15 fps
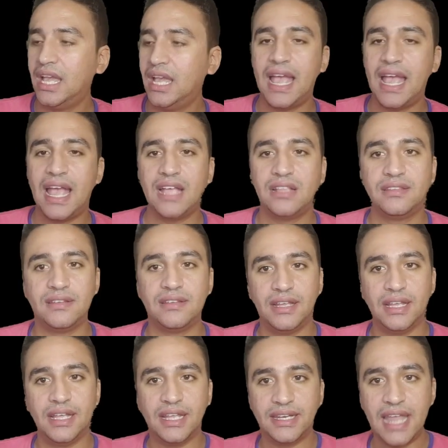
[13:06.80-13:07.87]
And
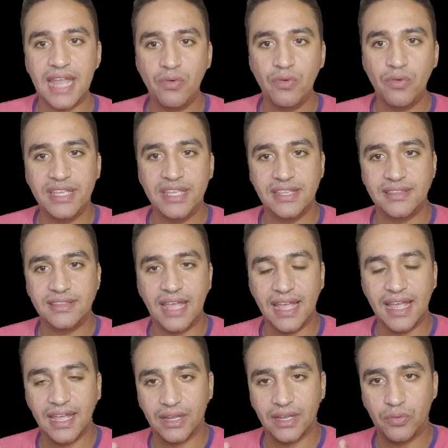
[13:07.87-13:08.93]
now he did
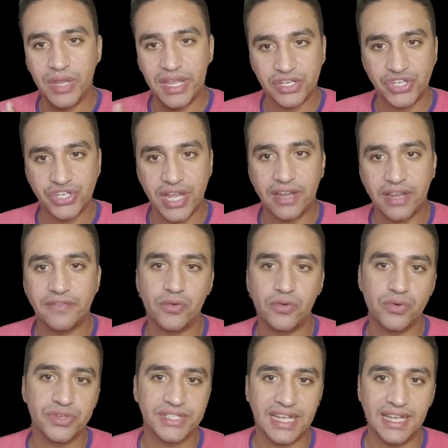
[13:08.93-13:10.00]
a quick check for
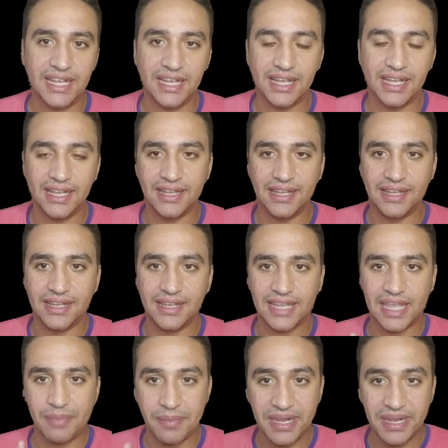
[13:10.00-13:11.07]
the
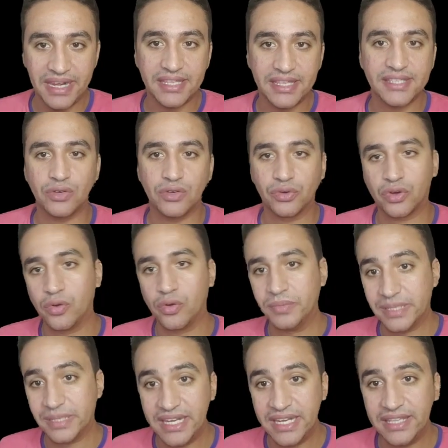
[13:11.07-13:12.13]
capabilities or
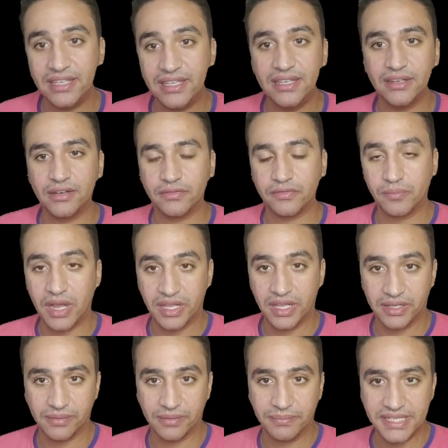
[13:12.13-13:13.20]
compatibility of my
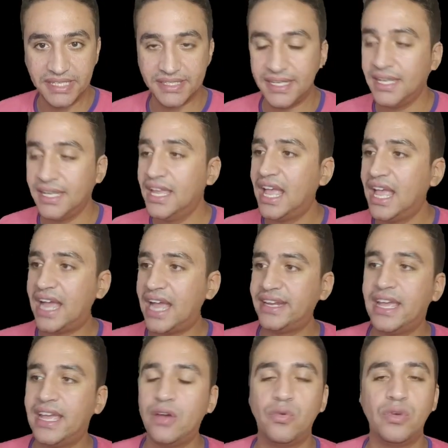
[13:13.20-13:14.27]
PC. And
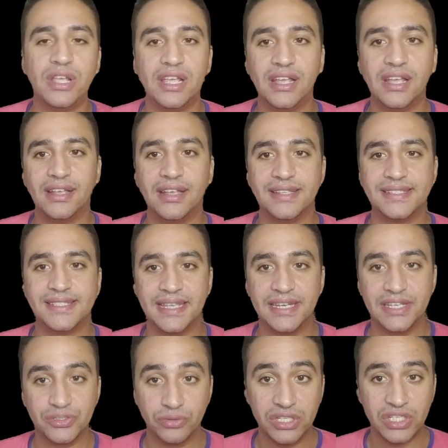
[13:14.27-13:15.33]
now the
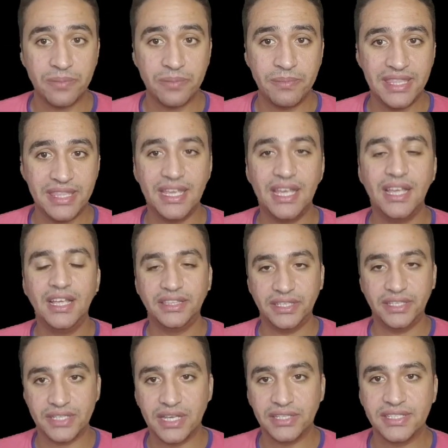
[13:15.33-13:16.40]
installation media
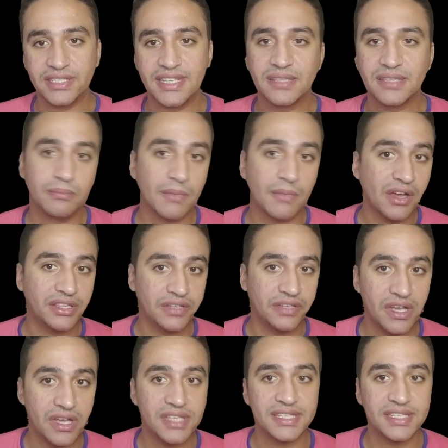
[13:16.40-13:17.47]
decided that my
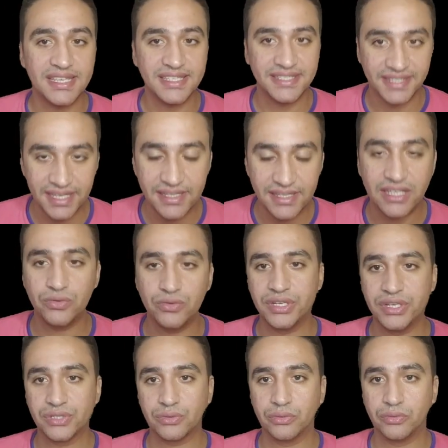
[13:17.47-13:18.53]
device is ready to
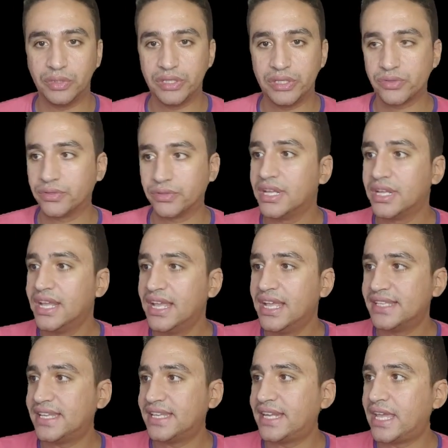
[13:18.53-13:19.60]
install Windows 11.
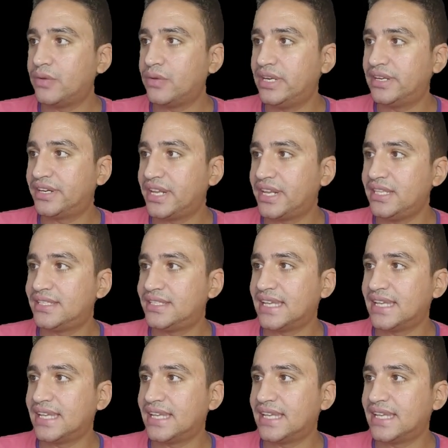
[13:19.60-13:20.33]
Then I will read